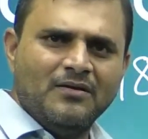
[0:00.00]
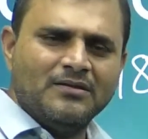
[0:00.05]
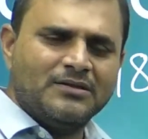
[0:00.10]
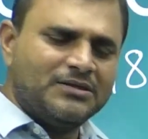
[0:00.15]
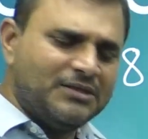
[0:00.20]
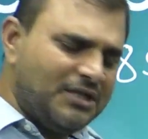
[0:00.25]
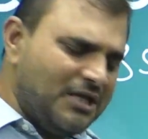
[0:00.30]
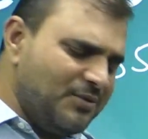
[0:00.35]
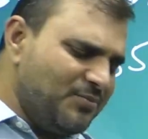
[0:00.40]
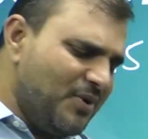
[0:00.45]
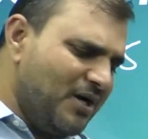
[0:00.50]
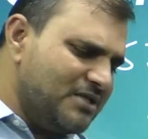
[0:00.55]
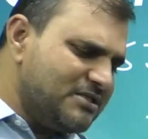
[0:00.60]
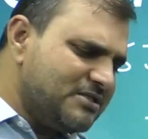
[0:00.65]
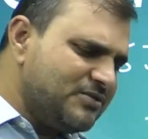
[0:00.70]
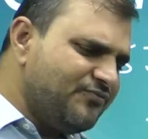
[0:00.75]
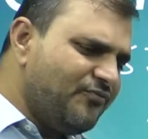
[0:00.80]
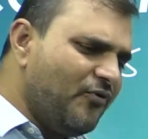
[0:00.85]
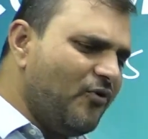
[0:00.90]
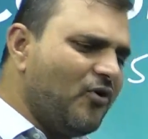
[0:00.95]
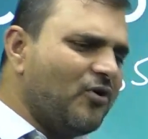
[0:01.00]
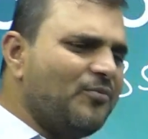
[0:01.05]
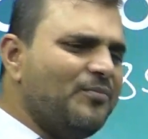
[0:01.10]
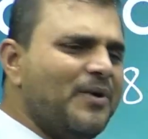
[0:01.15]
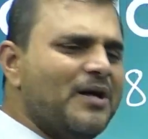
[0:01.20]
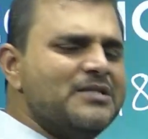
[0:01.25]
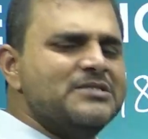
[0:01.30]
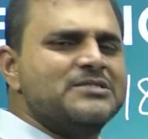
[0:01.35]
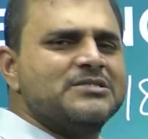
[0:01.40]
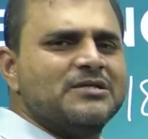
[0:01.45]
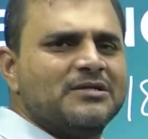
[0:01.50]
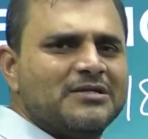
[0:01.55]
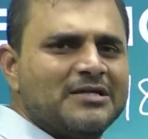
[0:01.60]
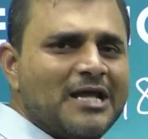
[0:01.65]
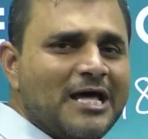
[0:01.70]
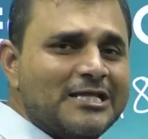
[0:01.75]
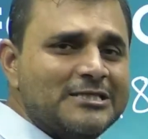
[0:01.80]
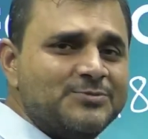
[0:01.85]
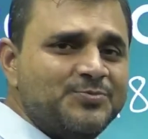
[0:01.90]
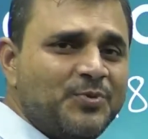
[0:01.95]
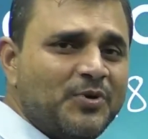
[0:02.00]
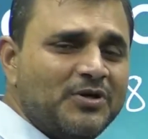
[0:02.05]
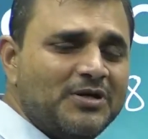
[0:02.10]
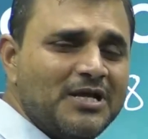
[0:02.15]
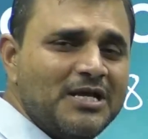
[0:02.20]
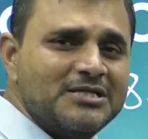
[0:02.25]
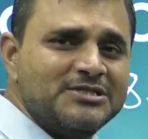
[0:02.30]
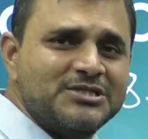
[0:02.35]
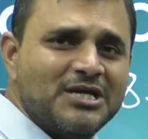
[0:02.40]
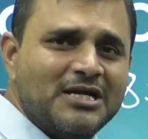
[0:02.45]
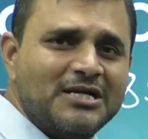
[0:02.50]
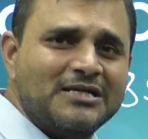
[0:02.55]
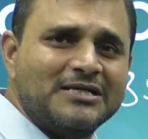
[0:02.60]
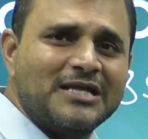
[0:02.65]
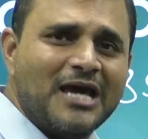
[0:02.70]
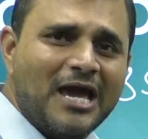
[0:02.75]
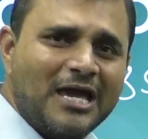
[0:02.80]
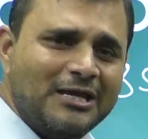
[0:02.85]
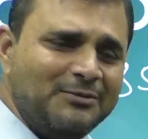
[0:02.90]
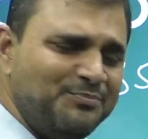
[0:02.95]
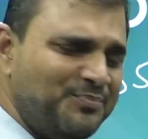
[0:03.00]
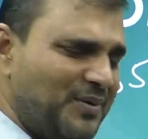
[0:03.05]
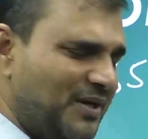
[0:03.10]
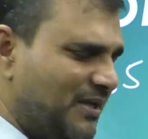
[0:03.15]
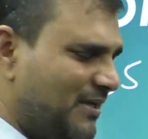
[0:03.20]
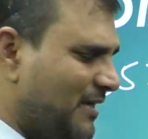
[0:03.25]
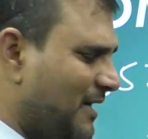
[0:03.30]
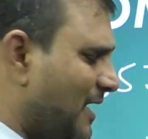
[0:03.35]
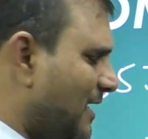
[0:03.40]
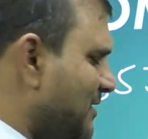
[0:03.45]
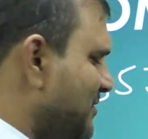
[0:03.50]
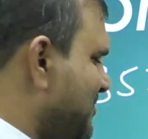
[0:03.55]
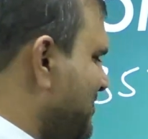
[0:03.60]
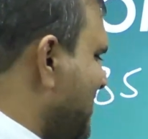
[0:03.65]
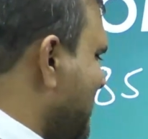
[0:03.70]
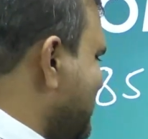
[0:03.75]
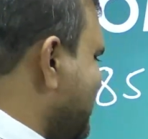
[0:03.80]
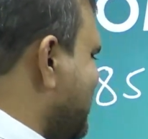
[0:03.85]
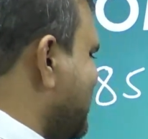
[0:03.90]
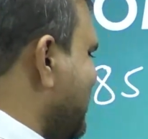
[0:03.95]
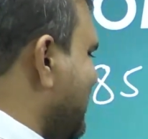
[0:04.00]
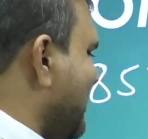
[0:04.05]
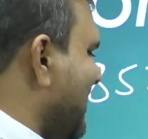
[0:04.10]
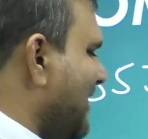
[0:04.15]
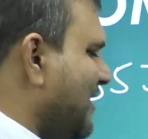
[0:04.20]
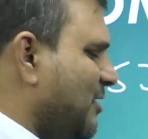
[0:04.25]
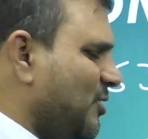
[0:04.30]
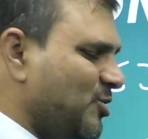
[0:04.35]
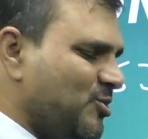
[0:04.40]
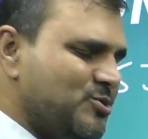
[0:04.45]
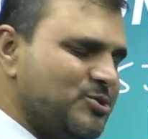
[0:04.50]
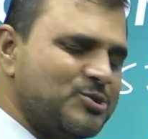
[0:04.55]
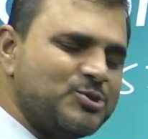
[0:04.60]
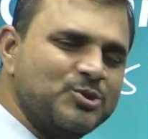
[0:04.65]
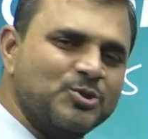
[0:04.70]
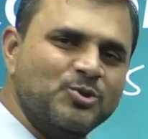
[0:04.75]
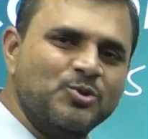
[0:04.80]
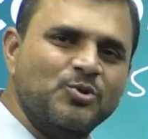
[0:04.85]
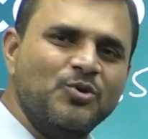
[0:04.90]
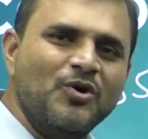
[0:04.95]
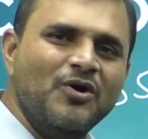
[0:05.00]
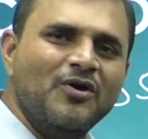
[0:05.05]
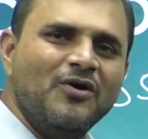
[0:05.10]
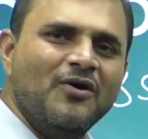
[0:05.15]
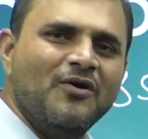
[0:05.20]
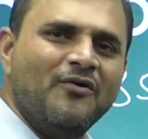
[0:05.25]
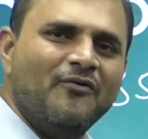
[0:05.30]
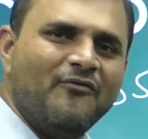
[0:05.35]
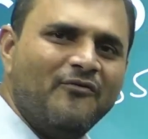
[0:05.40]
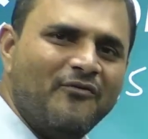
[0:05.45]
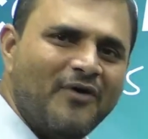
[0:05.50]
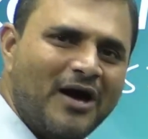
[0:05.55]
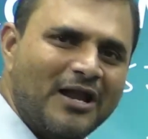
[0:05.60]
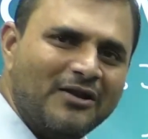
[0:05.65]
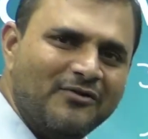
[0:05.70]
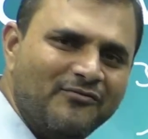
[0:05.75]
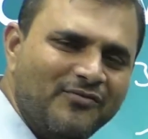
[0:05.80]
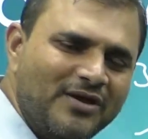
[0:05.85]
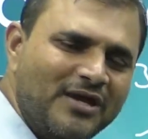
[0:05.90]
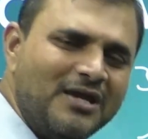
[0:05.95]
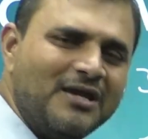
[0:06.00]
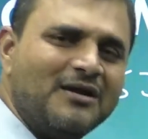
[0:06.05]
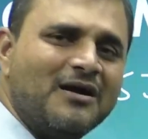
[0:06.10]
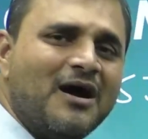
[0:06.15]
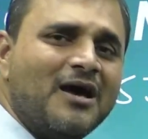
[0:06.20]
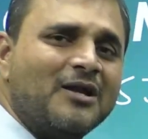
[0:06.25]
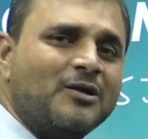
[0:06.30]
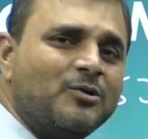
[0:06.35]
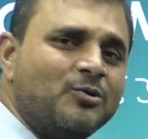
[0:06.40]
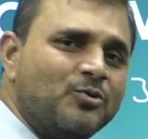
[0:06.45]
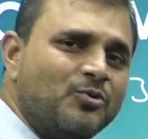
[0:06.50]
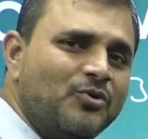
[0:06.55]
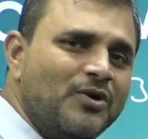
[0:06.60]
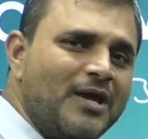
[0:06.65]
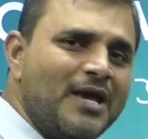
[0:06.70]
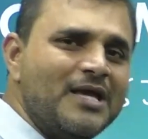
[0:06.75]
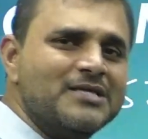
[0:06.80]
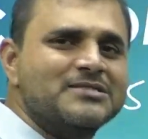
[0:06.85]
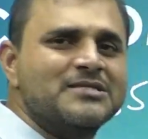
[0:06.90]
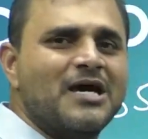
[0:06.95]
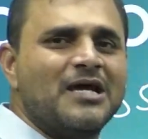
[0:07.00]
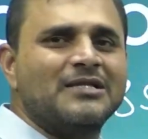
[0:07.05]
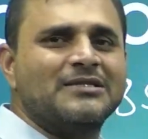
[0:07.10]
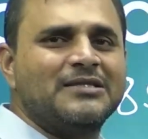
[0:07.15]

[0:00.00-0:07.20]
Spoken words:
3 months, 4 months of transportation time period just reduced to 1 week or 2 days or